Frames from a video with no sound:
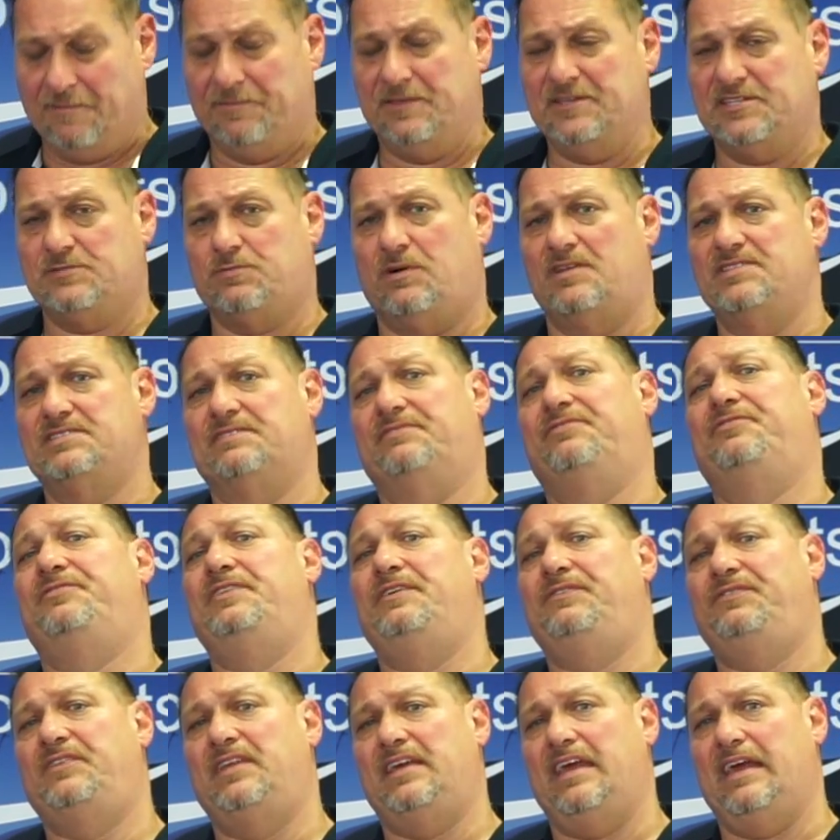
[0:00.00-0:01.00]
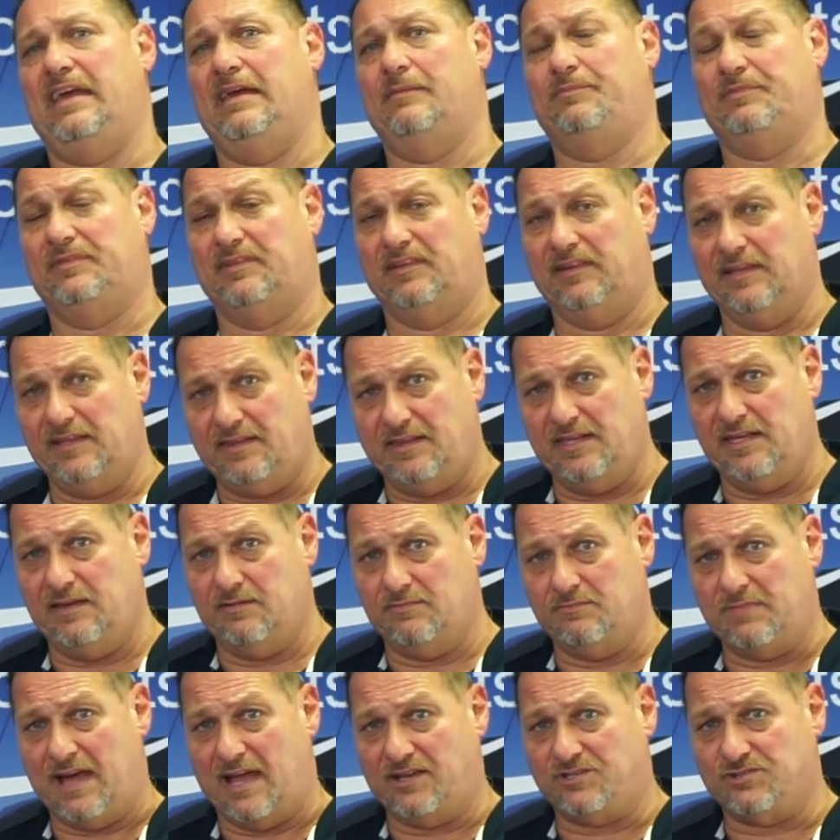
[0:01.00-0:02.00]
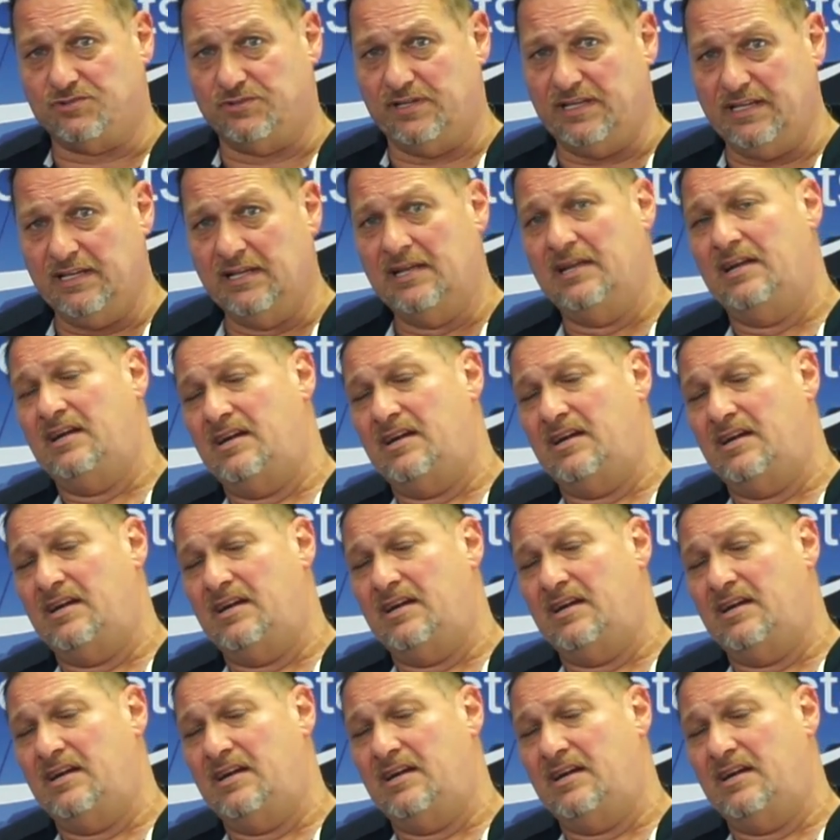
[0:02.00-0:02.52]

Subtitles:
This one's a 50 amp lithium battery,